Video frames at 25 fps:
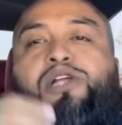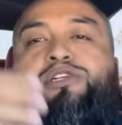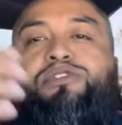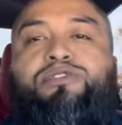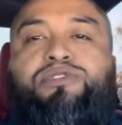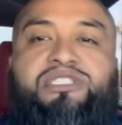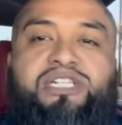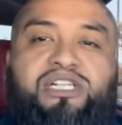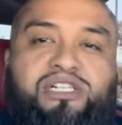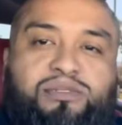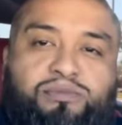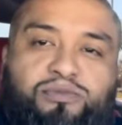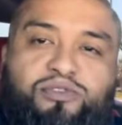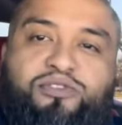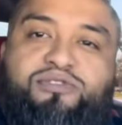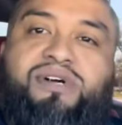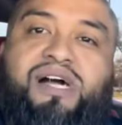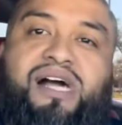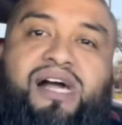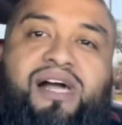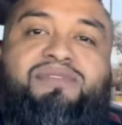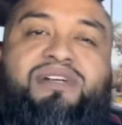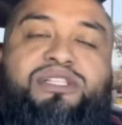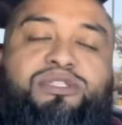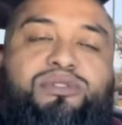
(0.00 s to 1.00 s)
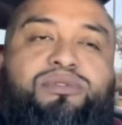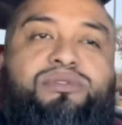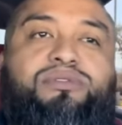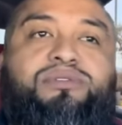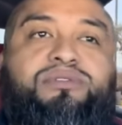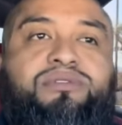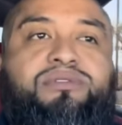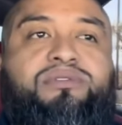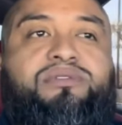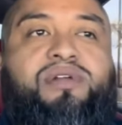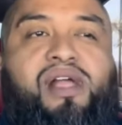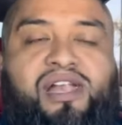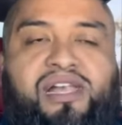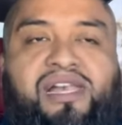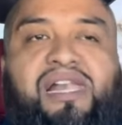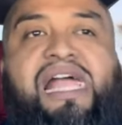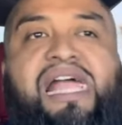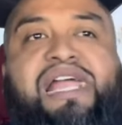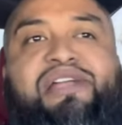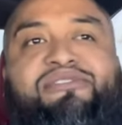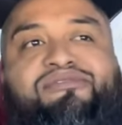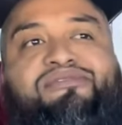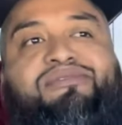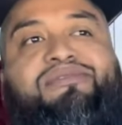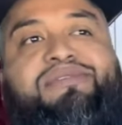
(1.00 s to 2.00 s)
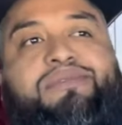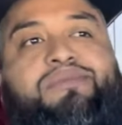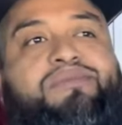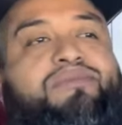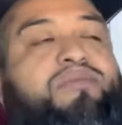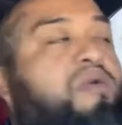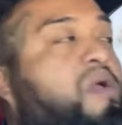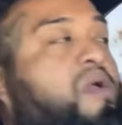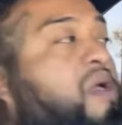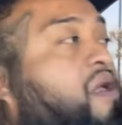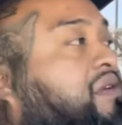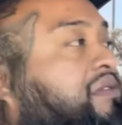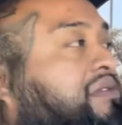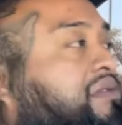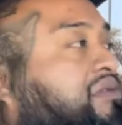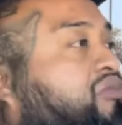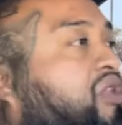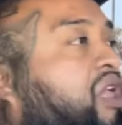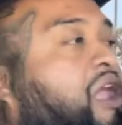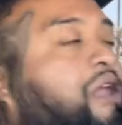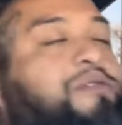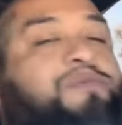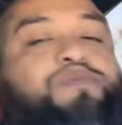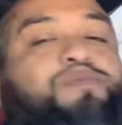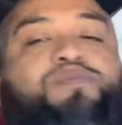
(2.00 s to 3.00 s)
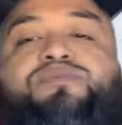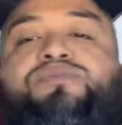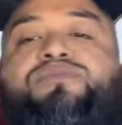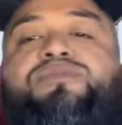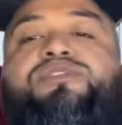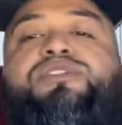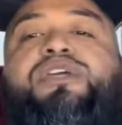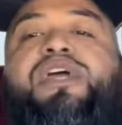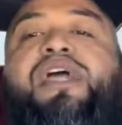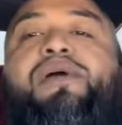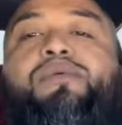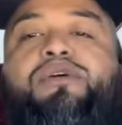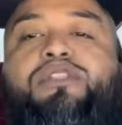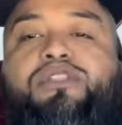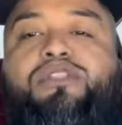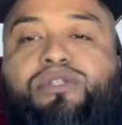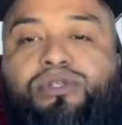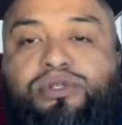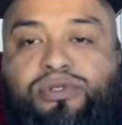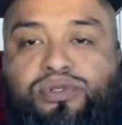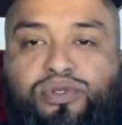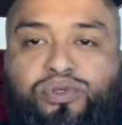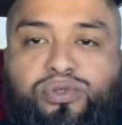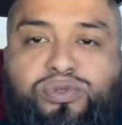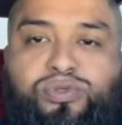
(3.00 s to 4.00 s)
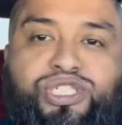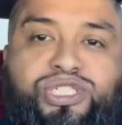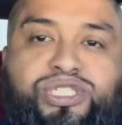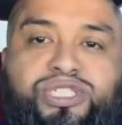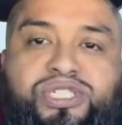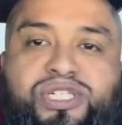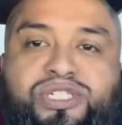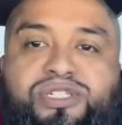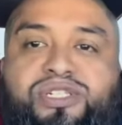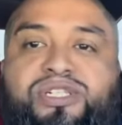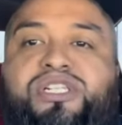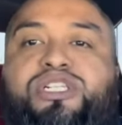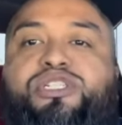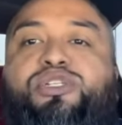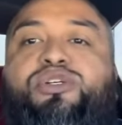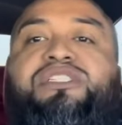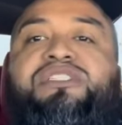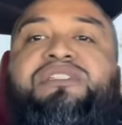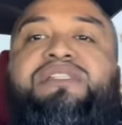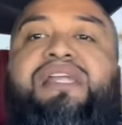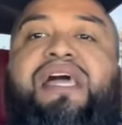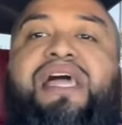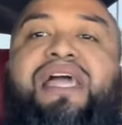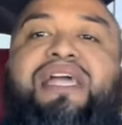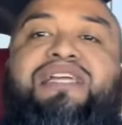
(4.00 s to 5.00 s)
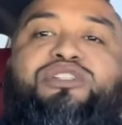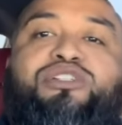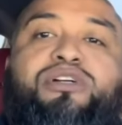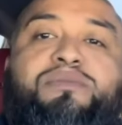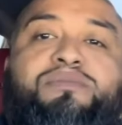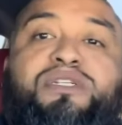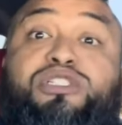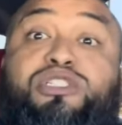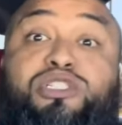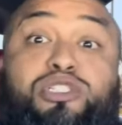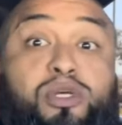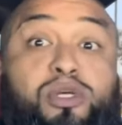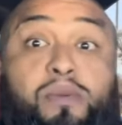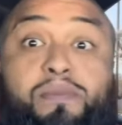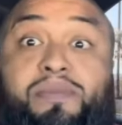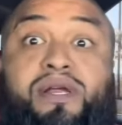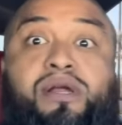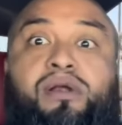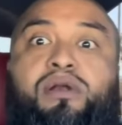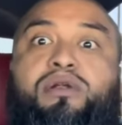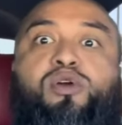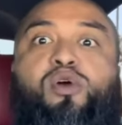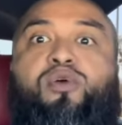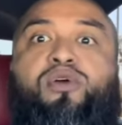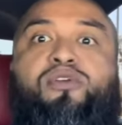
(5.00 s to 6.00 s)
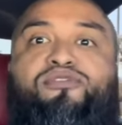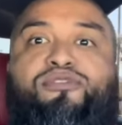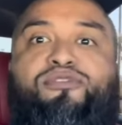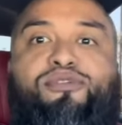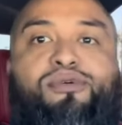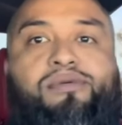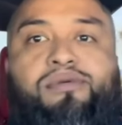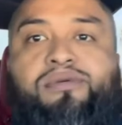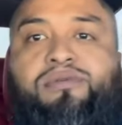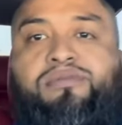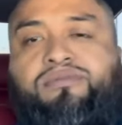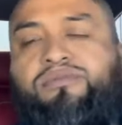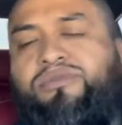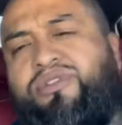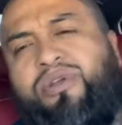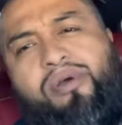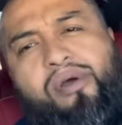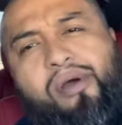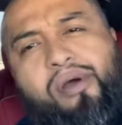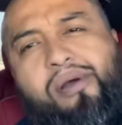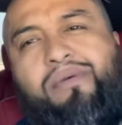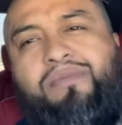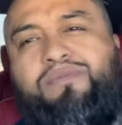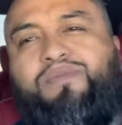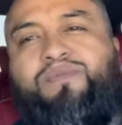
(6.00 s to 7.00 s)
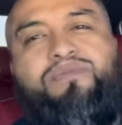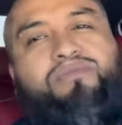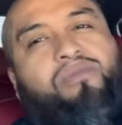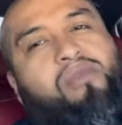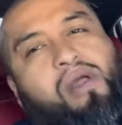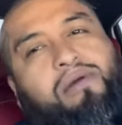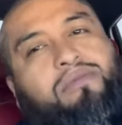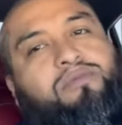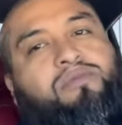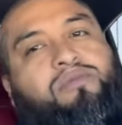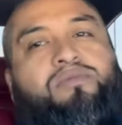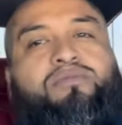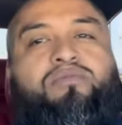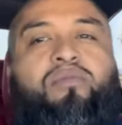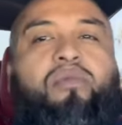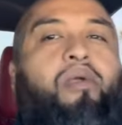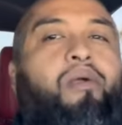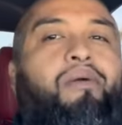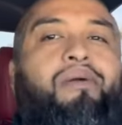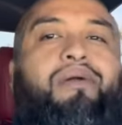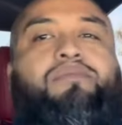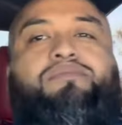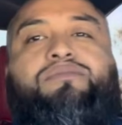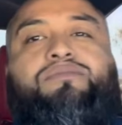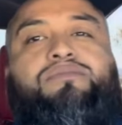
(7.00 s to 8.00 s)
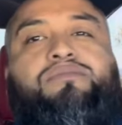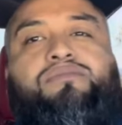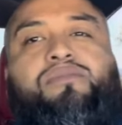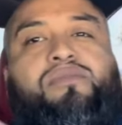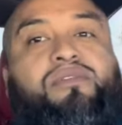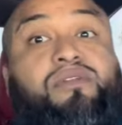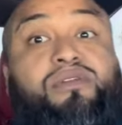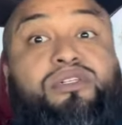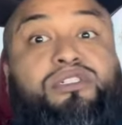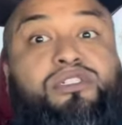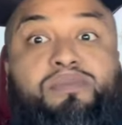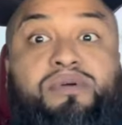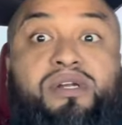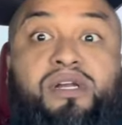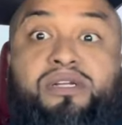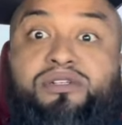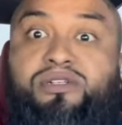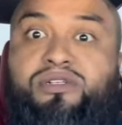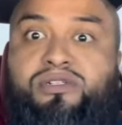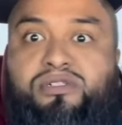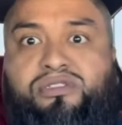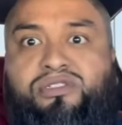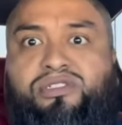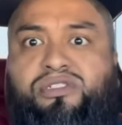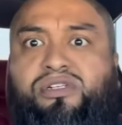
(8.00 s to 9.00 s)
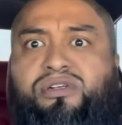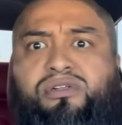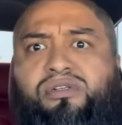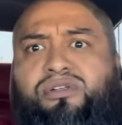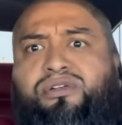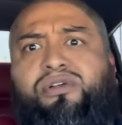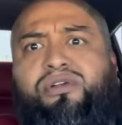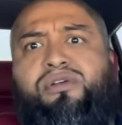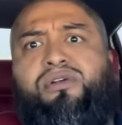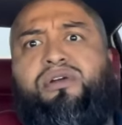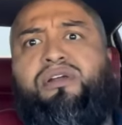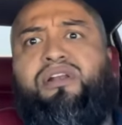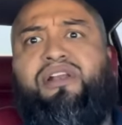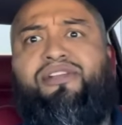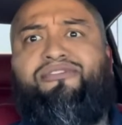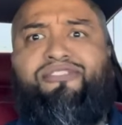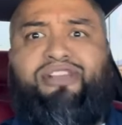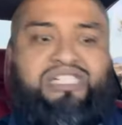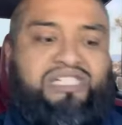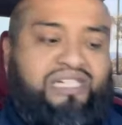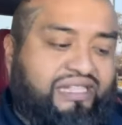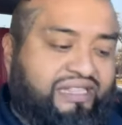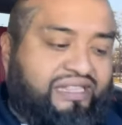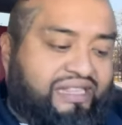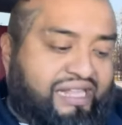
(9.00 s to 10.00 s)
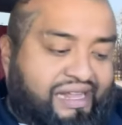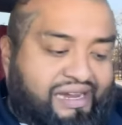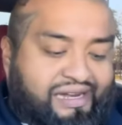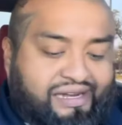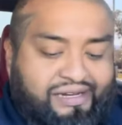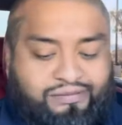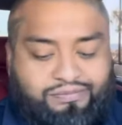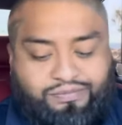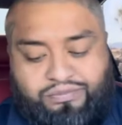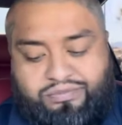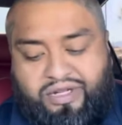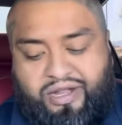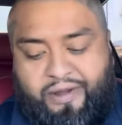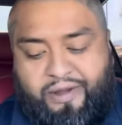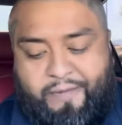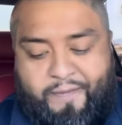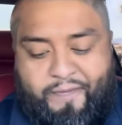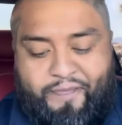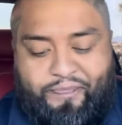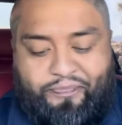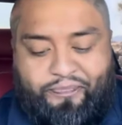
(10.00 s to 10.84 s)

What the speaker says: you gotta move on, bato, in life. Get with the new shit. You could dress nice, homie, and still be hardcore, fool, you know? You just put on your ugly face like that, eh? But,